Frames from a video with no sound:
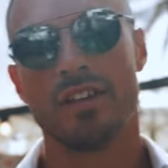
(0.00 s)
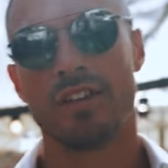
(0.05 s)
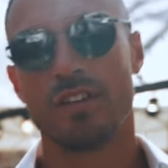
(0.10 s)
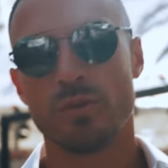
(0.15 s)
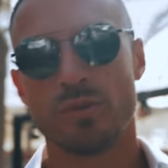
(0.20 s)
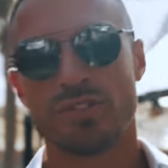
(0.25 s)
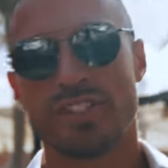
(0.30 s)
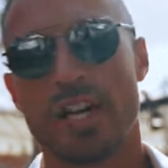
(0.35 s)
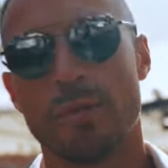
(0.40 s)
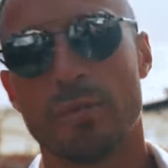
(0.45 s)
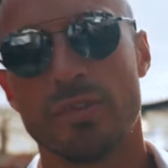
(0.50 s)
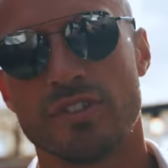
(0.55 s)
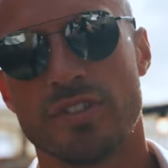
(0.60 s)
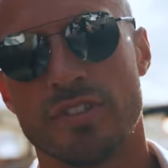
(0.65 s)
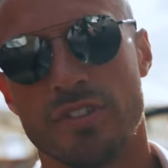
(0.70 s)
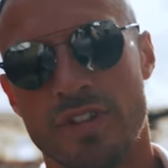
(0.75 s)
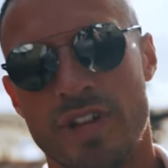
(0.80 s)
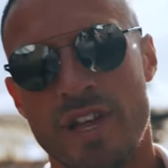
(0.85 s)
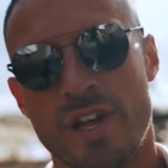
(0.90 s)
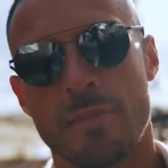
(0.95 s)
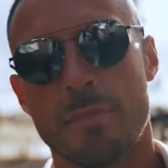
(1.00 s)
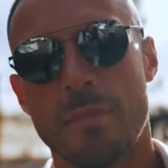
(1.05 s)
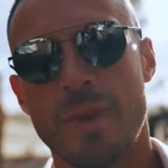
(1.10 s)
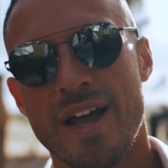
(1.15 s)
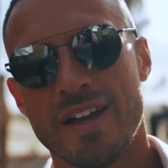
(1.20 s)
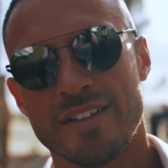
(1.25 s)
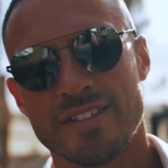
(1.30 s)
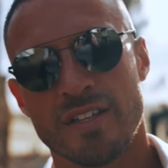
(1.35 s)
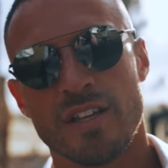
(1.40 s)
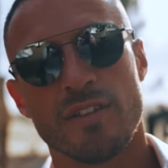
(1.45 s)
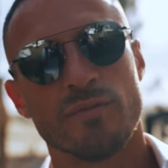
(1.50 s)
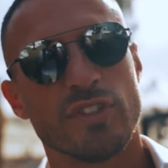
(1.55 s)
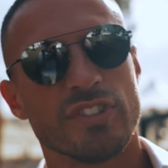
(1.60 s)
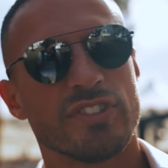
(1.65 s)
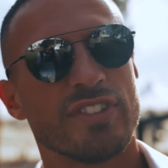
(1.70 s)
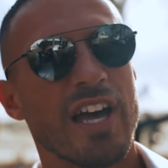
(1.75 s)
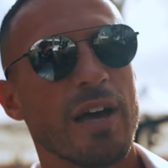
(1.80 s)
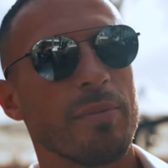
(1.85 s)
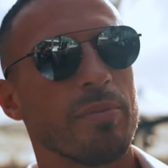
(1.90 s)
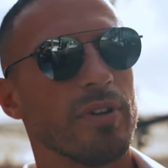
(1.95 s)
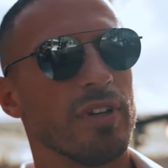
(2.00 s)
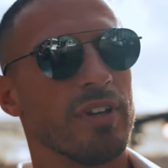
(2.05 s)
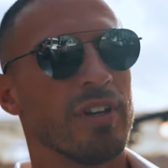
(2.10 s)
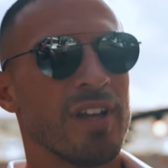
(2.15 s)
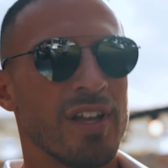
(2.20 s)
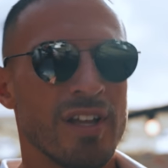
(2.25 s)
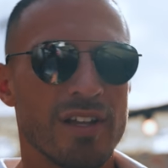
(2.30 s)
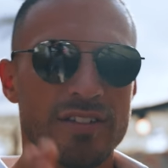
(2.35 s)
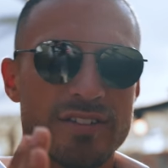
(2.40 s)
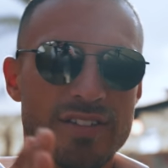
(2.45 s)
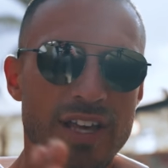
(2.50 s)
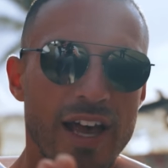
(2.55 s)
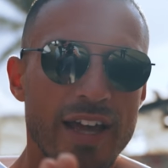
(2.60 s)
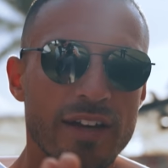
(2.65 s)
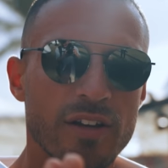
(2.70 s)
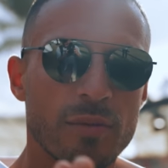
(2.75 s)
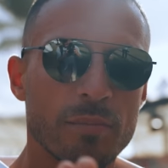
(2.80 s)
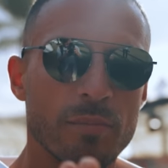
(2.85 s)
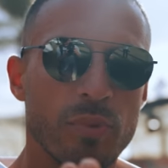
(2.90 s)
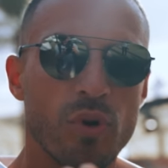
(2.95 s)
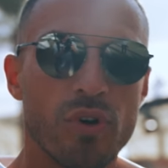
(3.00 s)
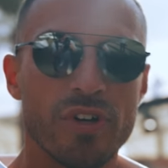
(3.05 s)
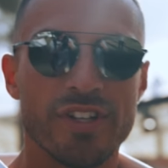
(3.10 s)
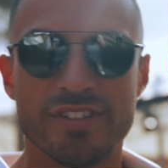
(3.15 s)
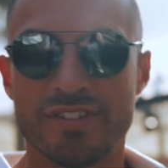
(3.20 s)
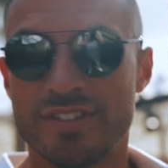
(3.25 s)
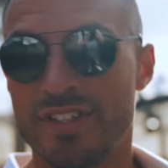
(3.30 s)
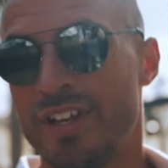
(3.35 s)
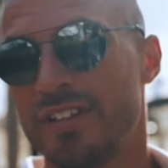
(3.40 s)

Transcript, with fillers: Lewis Hamilton, Max Verstappen, tied on points.